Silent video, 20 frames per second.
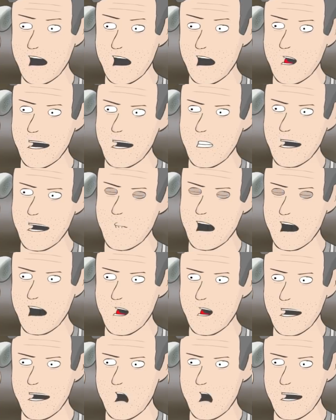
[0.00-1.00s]
Yeah, I'd like to
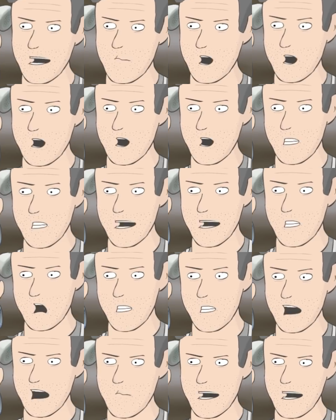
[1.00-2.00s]
file a report. I
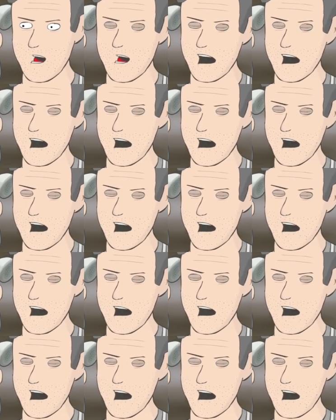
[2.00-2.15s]
just had my